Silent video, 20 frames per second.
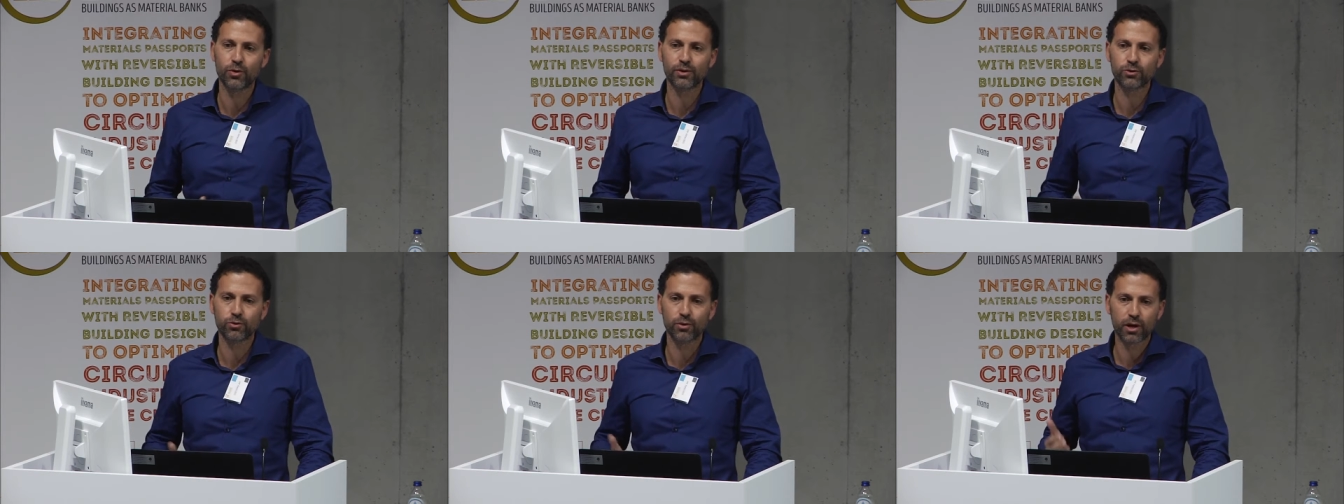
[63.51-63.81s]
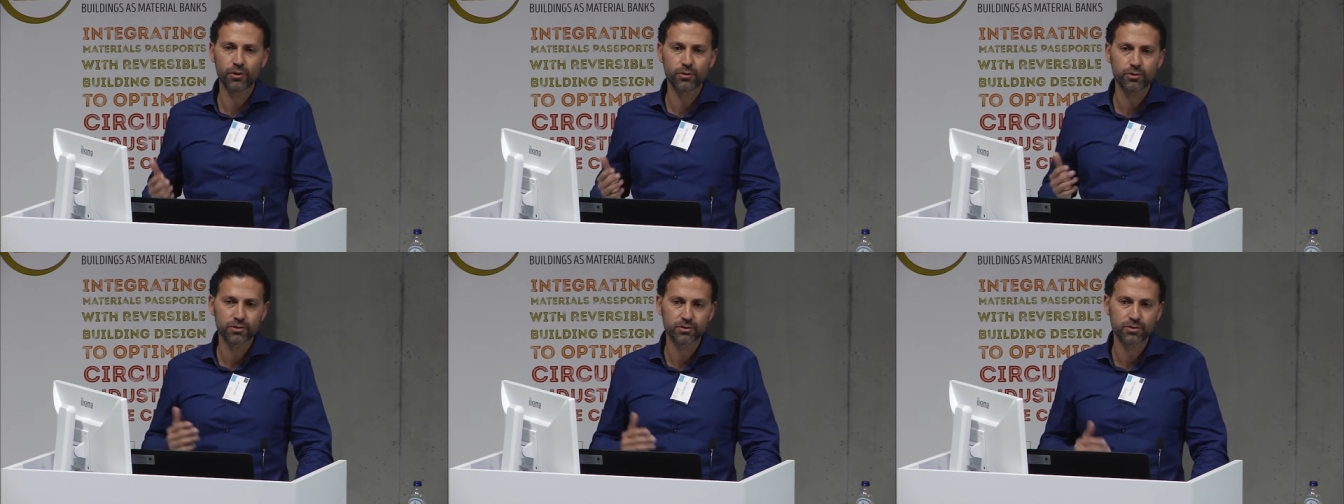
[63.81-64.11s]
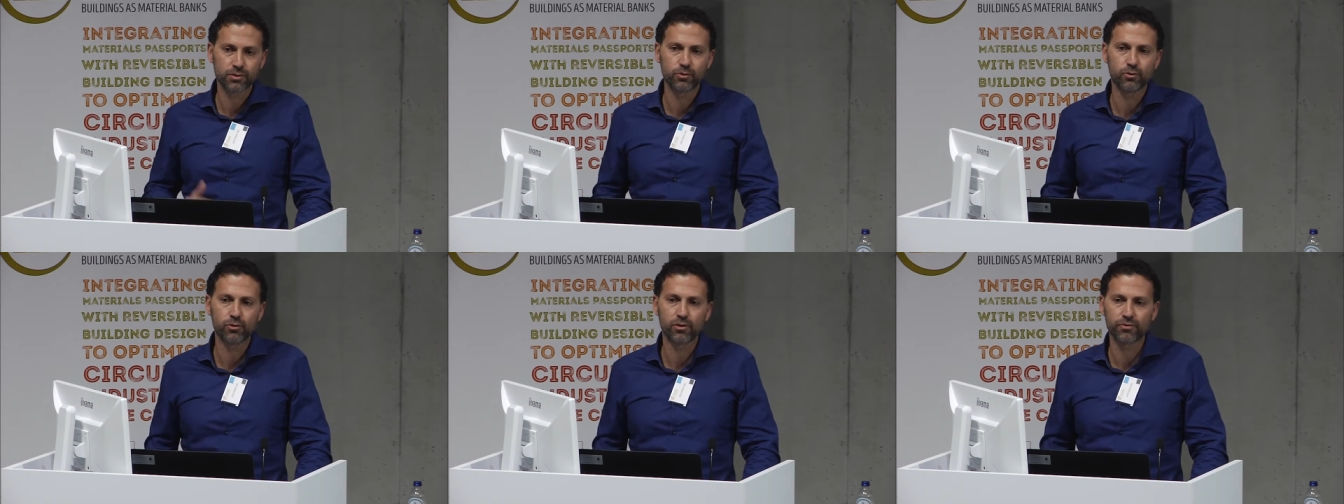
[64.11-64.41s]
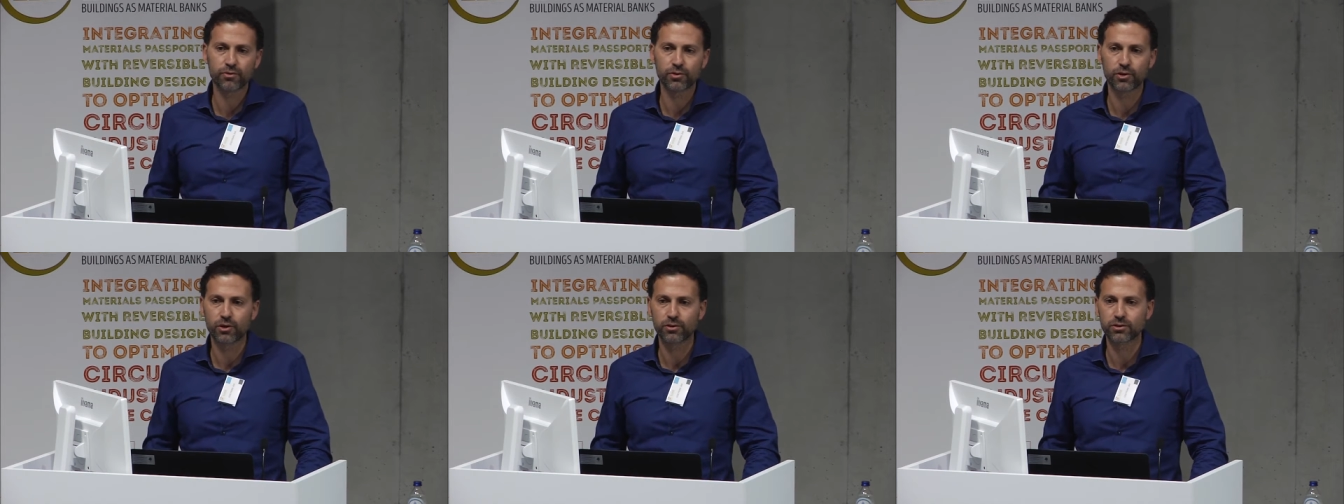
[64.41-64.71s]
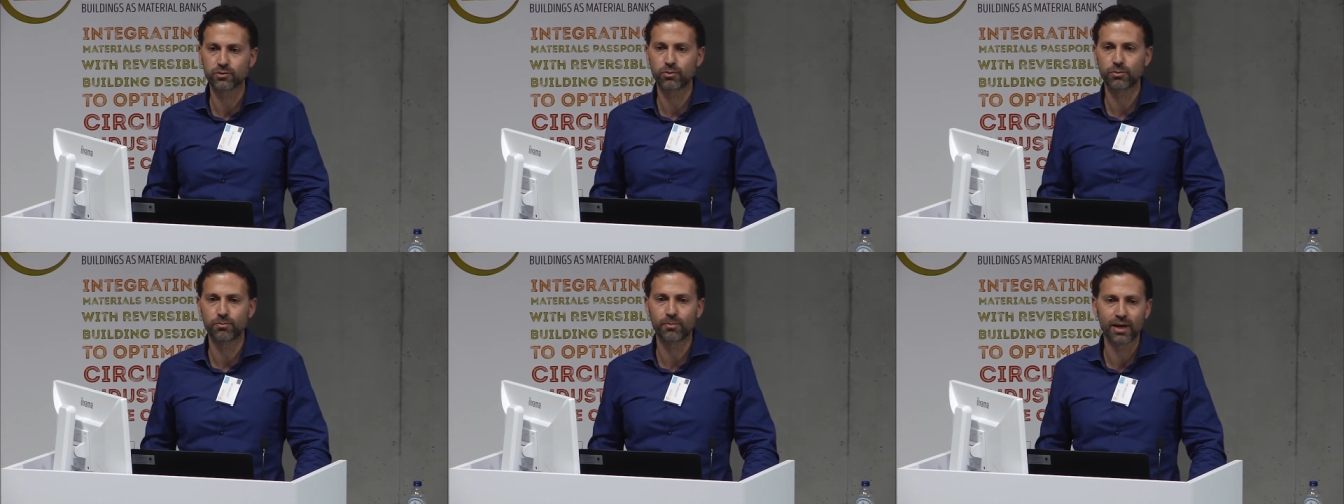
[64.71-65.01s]
into other school of
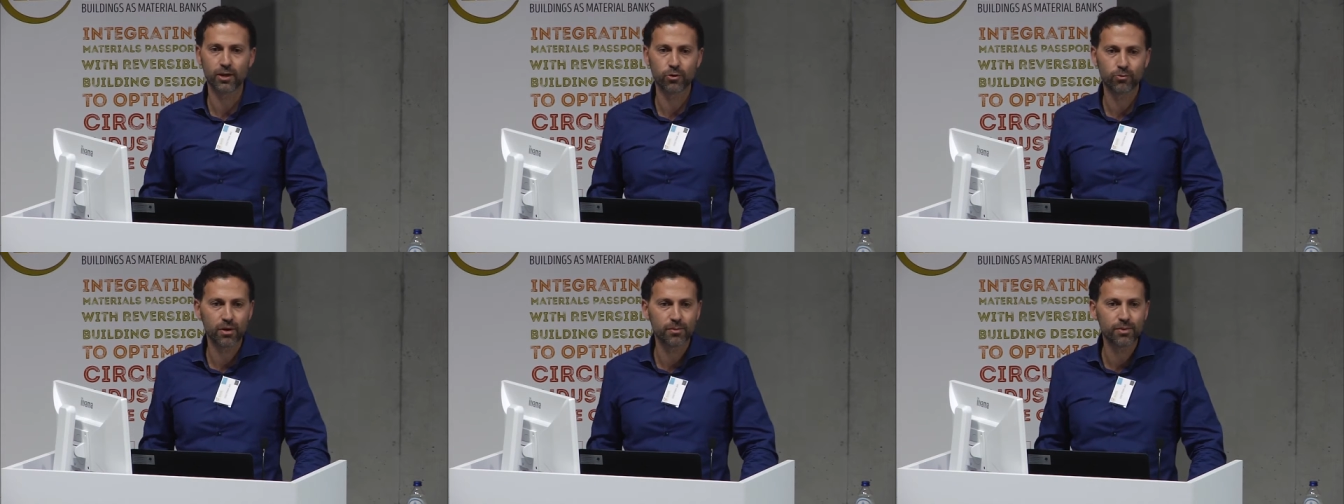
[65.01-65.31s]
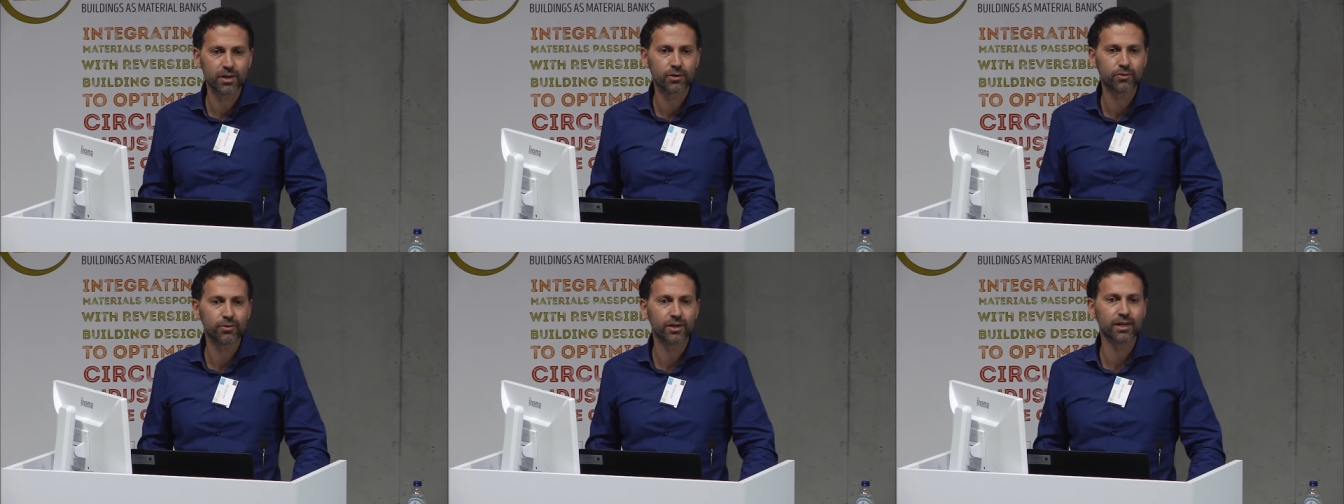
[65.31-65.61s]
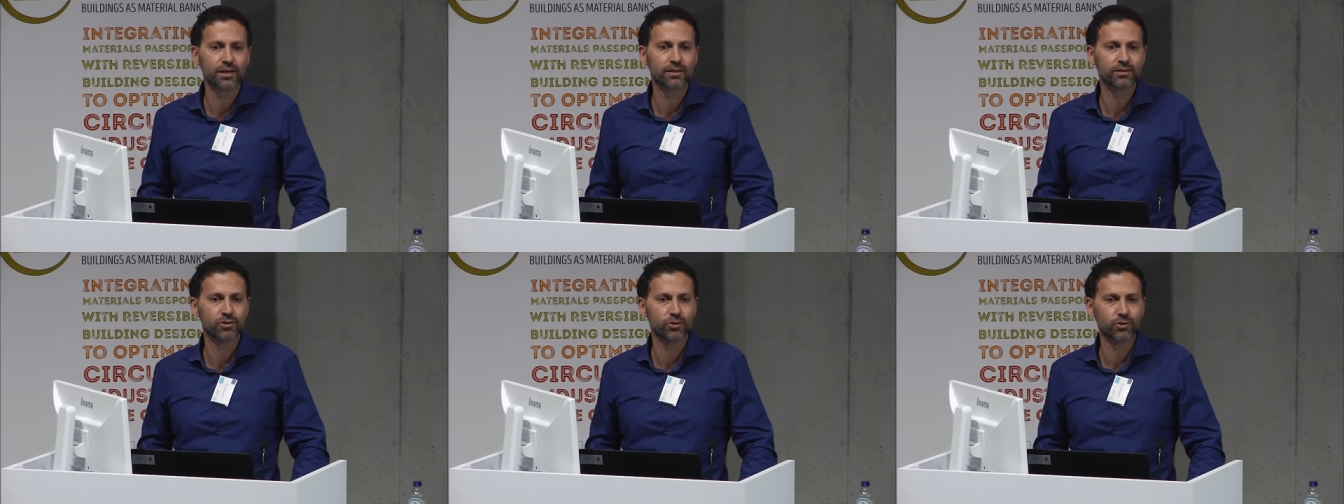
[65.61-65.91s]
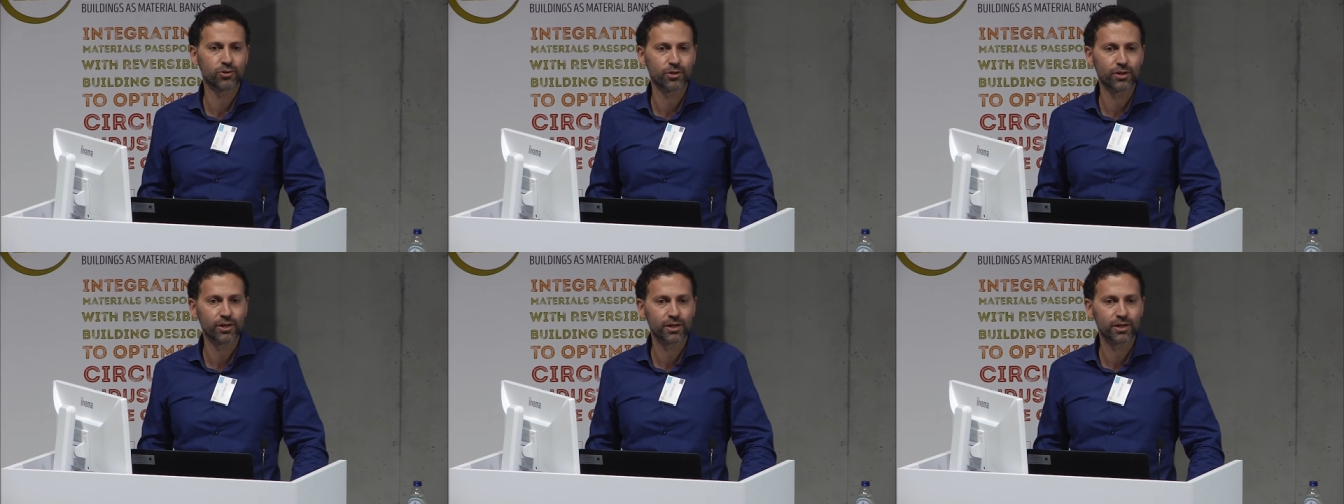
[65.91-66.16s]
thoughts with biomimicry and circular